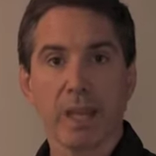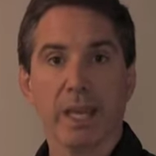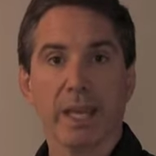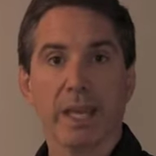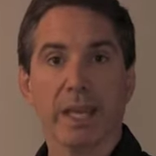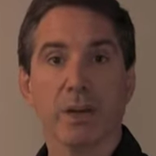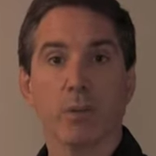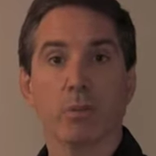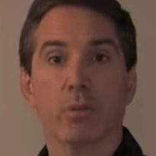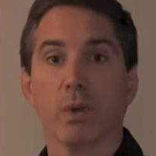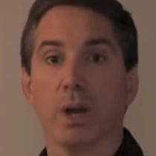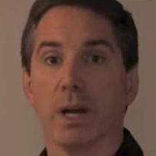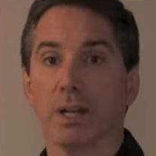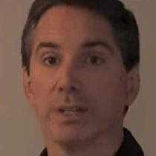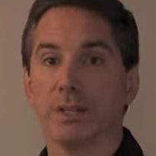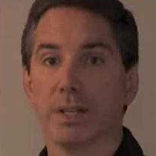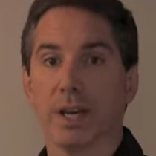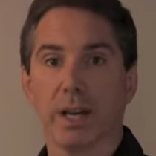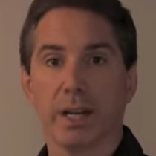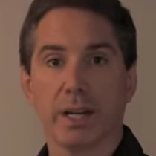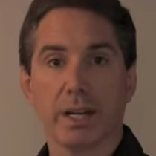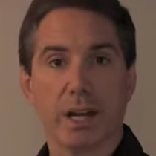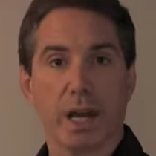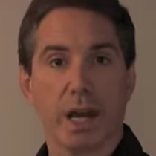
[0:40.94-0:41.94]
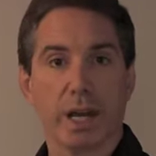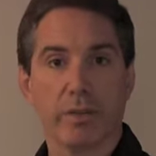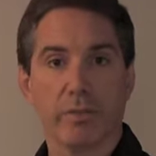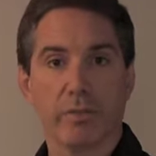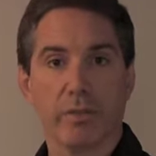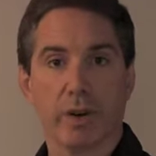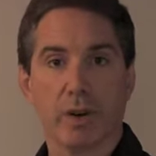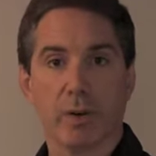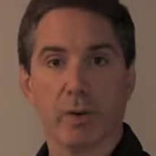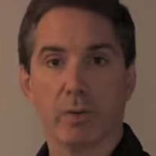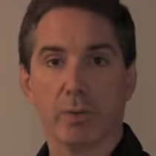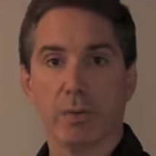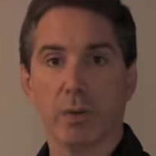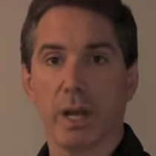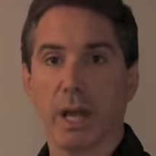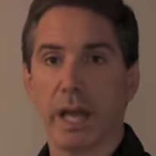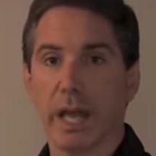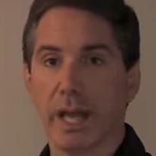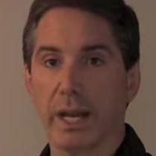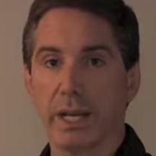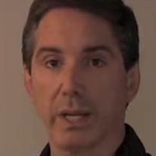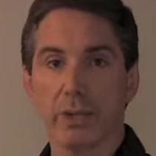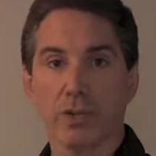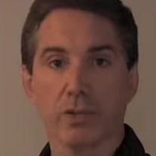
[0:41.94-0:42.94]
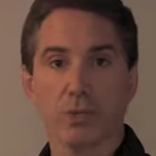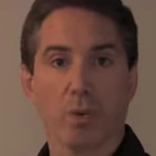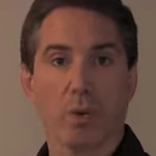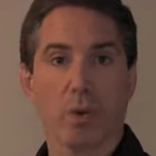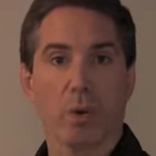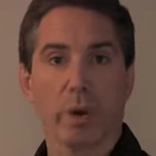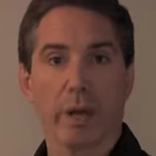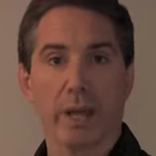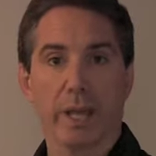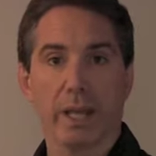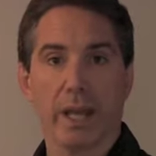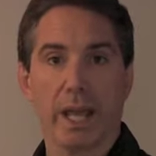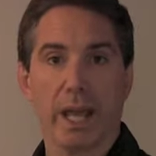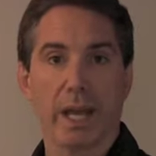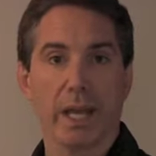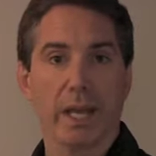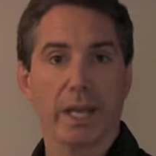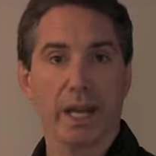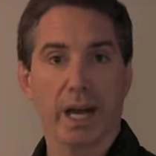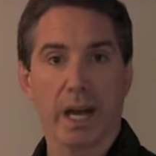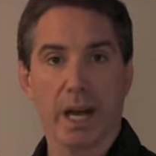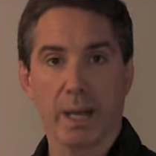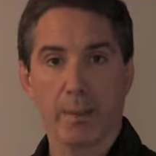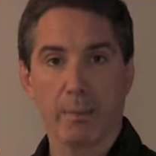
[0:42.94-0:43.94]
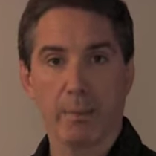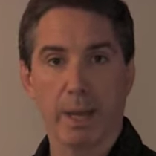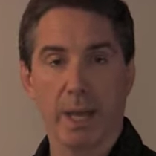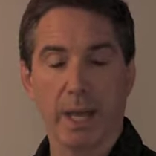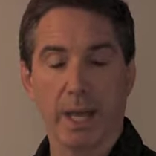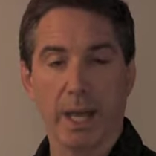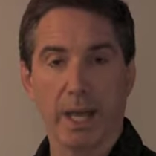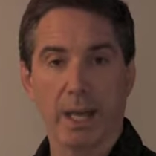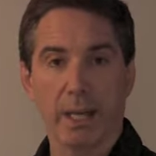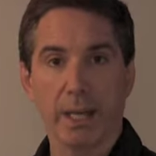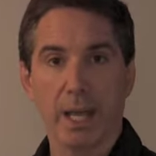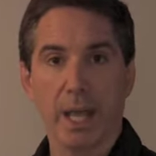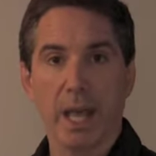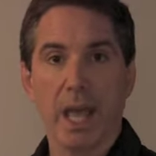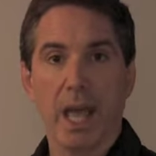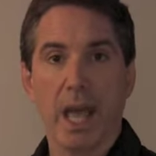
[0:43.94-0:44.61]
It runs on an iPhone and a Droid and an iPad,